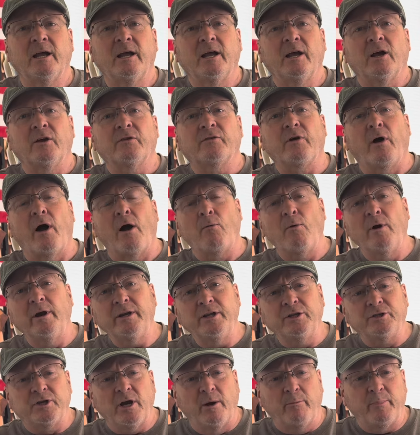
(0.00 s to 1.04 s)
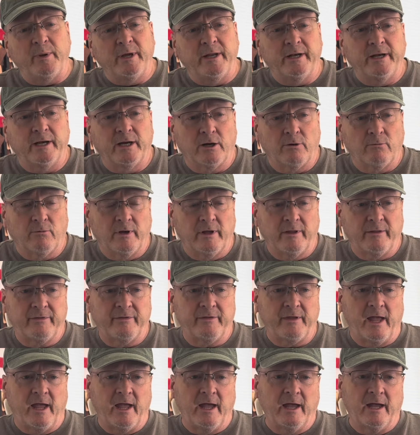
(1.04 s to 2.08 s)
So I wanted to jump in here with
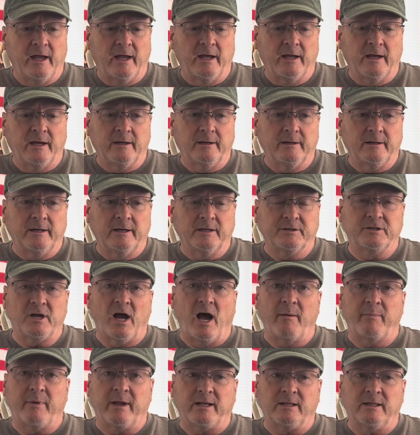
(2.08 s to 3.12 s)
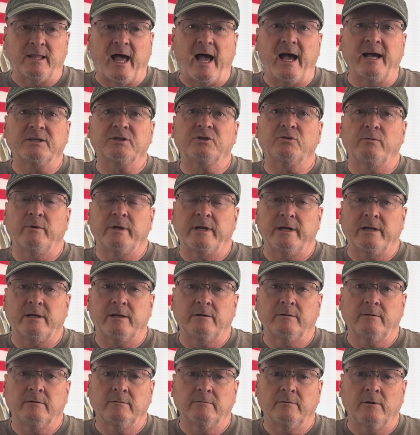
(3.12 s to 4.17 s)
a topic. Last week
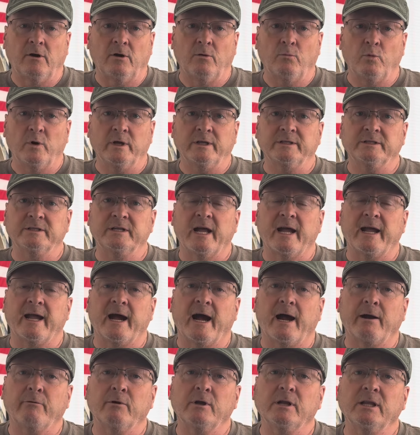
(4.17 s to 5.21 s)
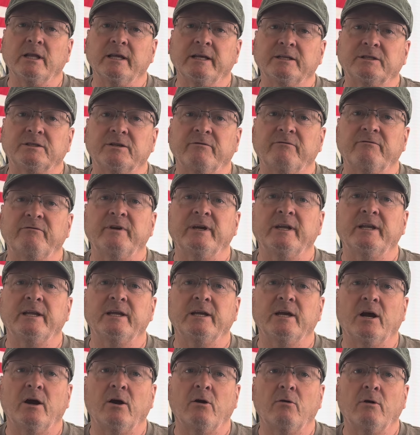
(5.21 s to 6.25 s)
on Wednesday, I released a
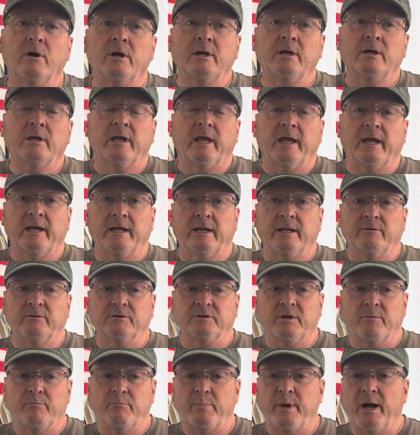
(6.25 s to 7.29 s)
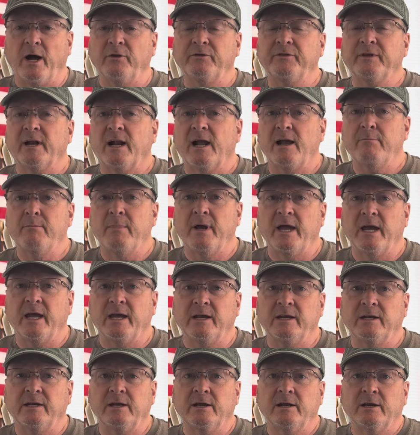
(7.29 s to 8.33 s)
video, and it was a belt that I
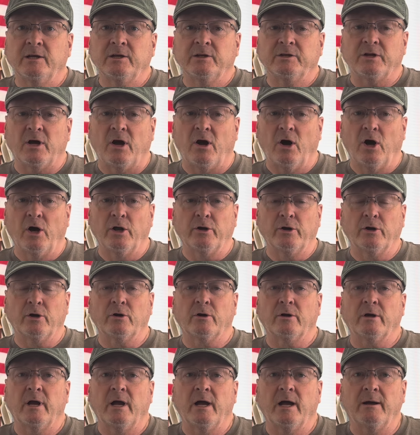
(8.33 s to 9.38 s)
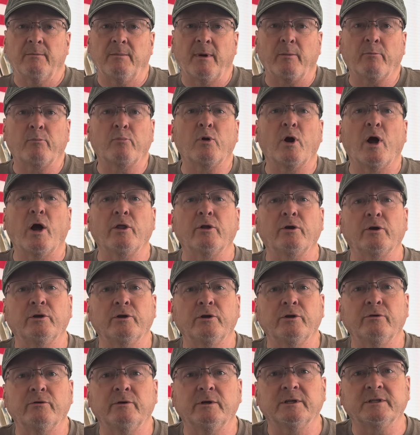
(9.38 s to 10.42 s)
made to honor my brother
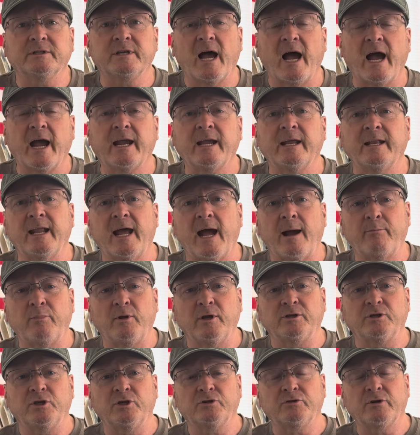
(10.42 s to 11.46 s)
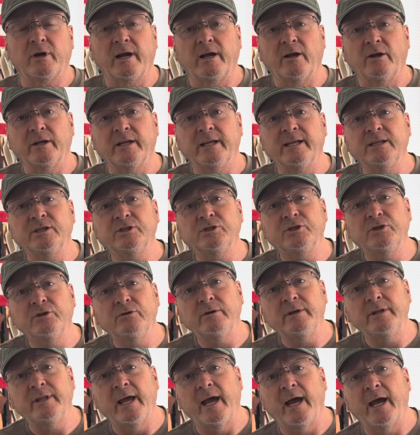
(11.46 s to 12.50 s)
who is hiking the Appalachian Trail. And he's
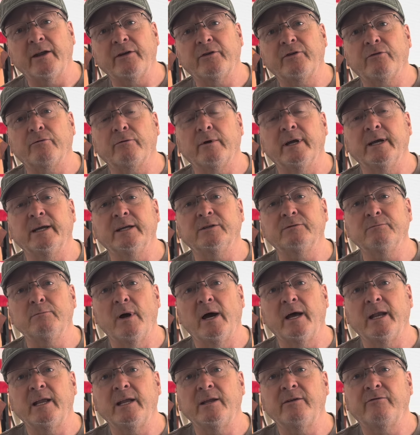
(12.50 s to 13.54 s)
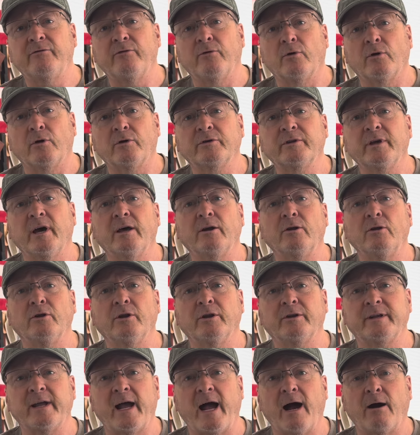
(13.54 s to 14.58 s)
doing that to raise money for Tunnel
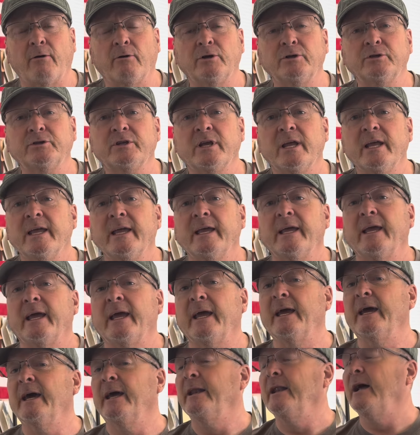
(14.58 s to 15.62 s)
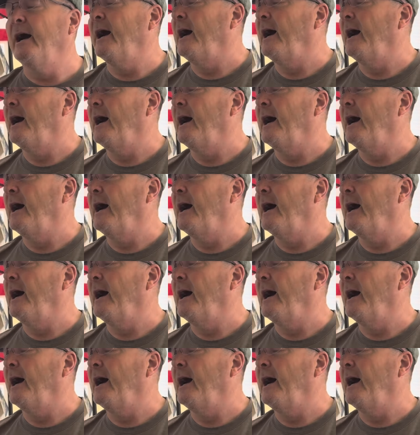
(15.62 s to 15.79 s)
to Towers. And